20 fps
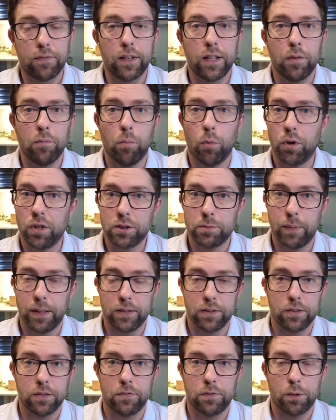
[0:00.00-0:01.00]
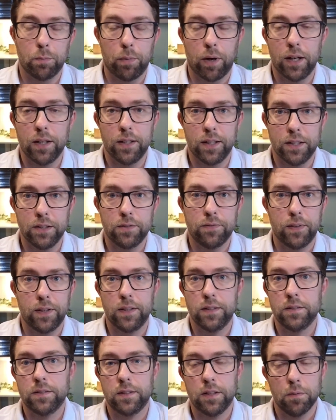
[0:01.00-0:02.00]
more expensive to buy these
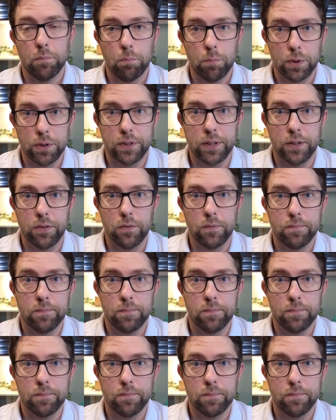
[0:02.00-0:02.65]
things in Brazil